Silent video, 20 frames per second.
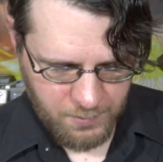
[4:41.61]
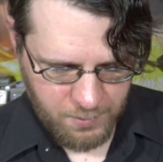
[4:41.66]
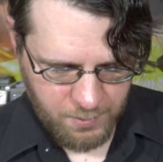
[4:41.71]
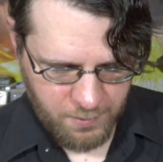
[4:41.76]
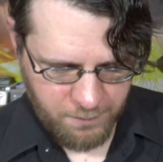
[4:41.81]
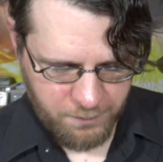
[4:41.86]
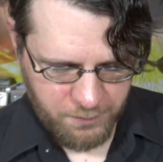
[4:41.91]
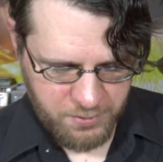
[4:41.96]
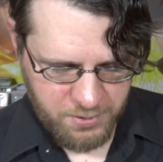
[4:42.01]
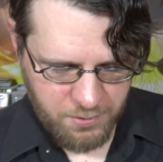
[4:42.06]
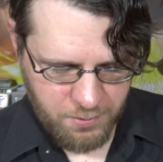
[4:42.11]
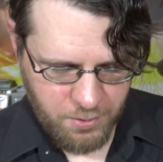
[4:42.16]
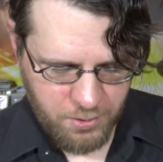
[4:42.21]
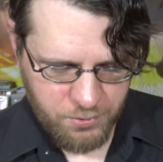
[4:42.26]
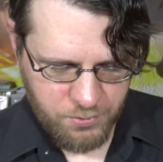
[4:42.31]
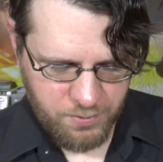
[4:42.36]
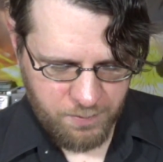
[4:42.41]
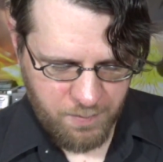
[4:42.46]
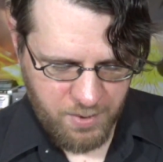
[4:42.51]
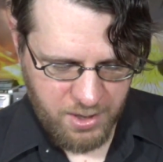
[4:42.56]
Over
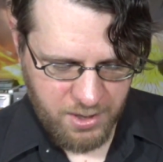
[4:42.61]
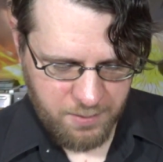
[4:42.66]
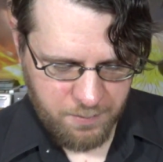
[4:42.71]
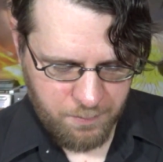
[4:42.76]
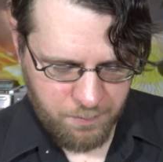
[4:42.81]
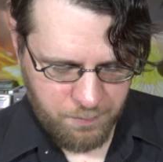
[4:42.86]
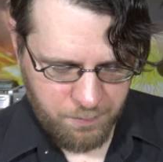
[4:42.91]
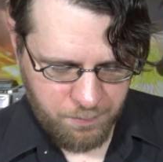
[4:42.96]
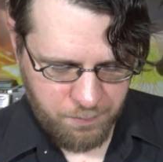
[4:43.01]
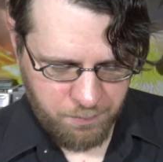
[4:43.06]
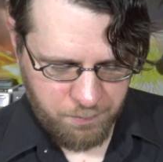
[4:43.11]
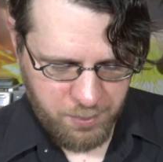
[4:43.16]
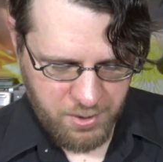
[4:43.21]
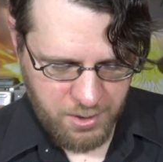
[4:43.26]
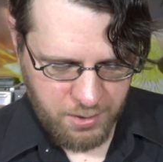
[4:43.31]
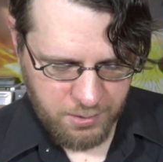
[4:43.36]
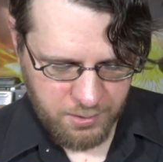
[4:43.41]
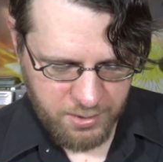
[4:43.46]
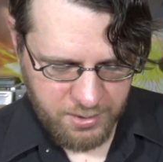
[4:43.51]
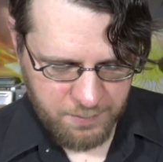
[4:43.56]
200
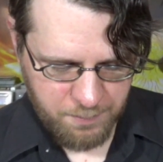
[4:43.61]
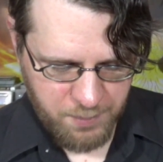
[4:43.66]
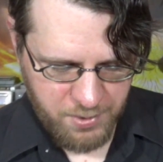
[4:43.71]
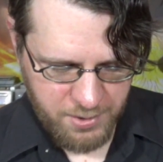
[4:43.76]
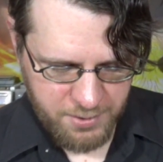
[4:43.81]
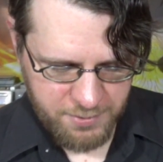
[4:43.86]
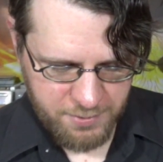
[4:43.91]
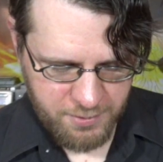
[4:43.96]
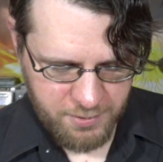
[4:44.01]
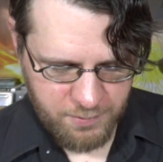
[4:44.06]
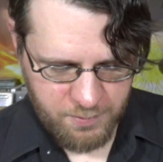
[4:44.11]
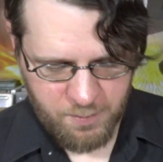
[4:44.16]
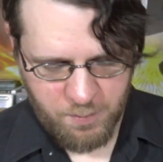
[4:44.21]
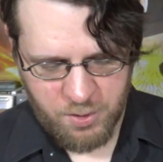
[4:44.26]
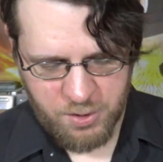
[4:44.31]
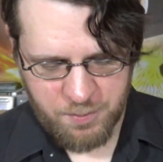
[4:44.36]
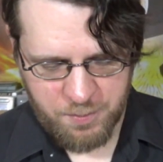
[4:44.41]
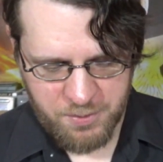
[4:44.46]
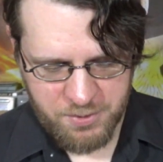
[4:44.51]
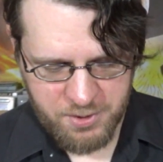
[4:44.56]
mind-boggling puzzles with
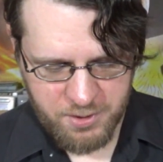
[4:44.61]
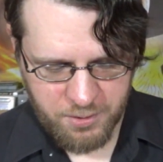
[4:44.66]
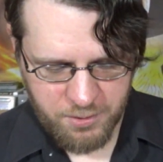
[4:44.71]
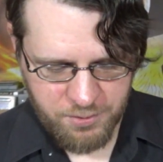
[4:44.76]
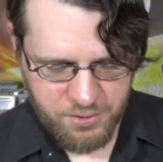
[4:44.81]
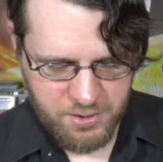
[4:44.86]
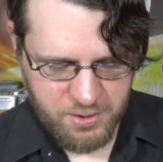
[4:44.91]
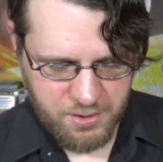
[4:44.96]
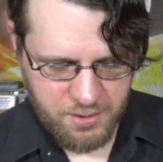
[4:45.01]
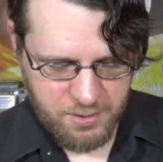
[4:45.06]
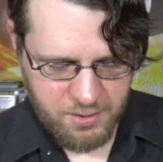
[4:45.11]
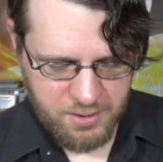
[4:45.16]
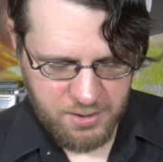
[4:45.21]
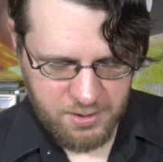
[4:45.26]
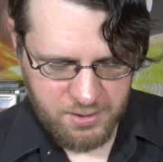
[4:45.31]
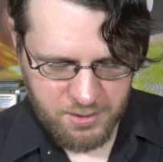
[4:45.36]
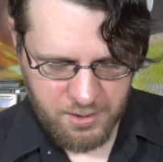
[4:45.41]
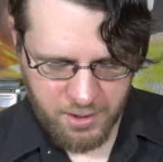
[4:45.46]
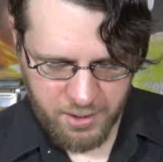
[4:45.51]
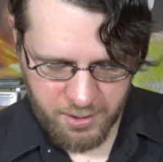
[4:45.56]
multiple
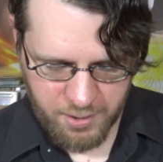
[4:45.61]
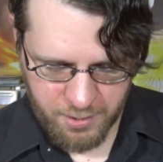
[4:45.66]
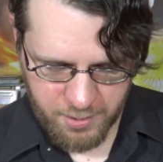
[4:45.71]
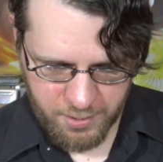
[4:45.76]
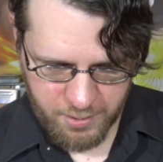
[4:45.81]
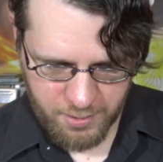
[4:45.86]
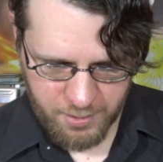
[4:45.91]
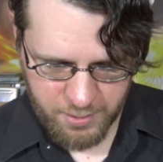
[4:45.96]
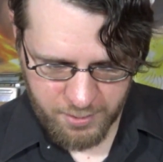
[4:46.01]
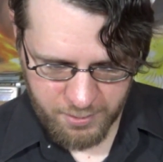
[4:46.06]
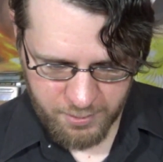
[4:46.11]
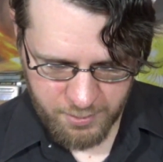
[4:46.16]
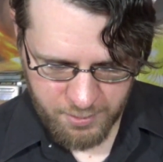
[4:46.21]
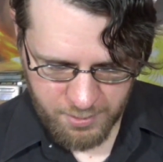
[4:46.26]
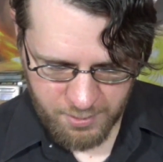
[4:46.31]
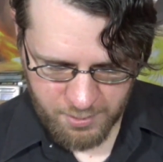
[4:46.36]
solutions. Yada, yada, yada.